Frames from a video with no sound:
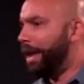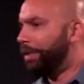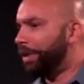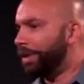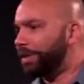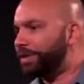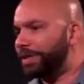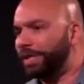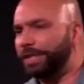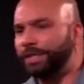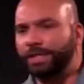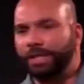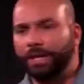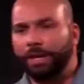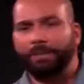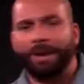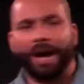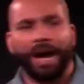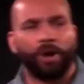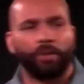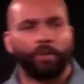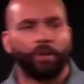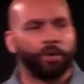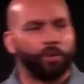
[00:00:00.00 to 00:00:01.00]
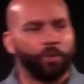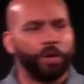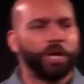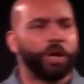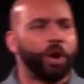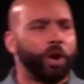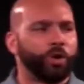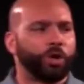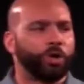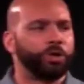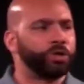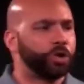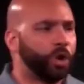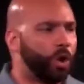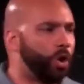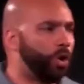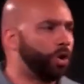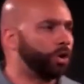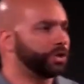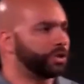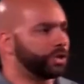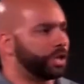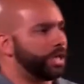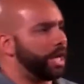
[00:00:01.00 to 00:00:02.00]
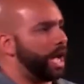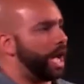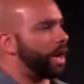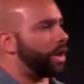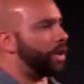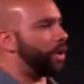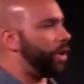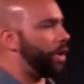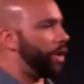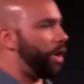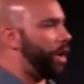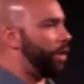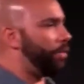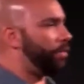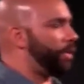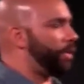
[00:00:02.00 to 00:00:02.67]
This isn't about, when we go to doors to knock on